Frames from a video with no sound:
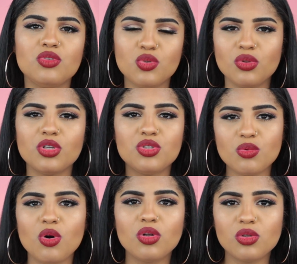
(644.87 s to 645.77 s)
the
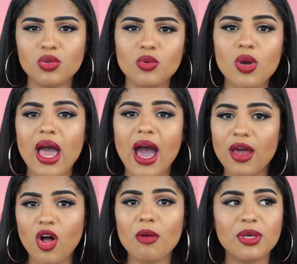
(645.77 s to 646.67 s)
duo glue
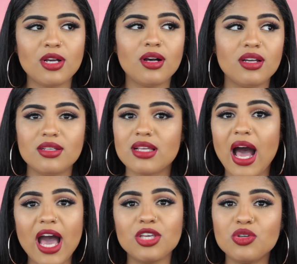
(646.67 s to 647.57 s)
at all because
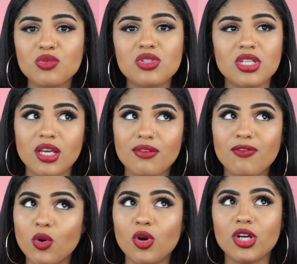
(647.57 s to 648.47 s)
I used it
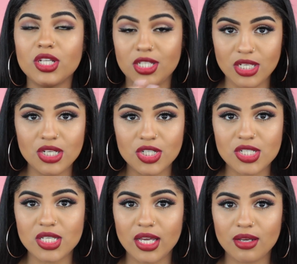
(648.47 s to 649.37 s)
for
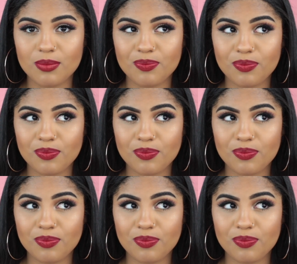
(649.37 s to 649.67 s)
years. Like,